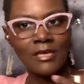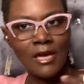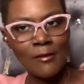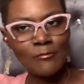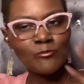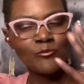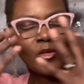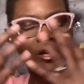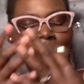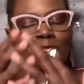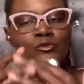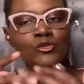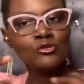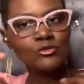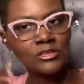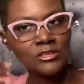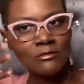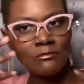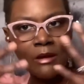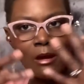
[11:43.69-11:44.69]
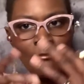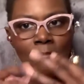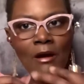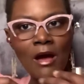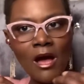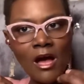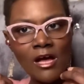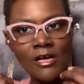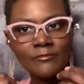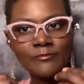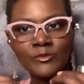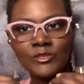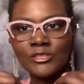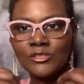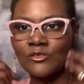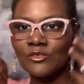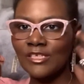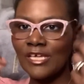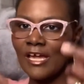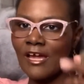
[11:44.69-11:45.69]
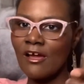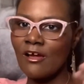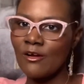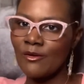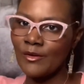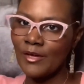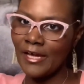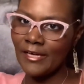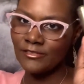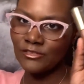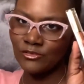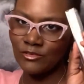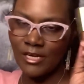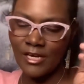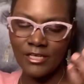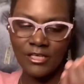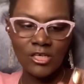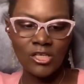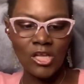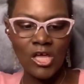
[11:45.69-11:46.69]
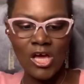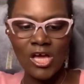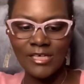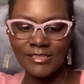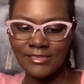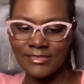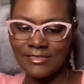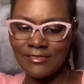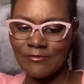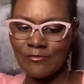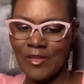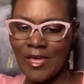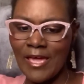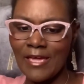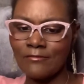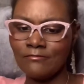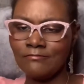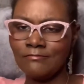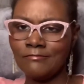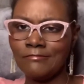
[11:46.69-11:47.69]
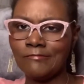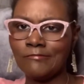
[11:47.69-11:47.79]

I'm, I'm used to my balm, so now I try to gloss and I'm like, mm,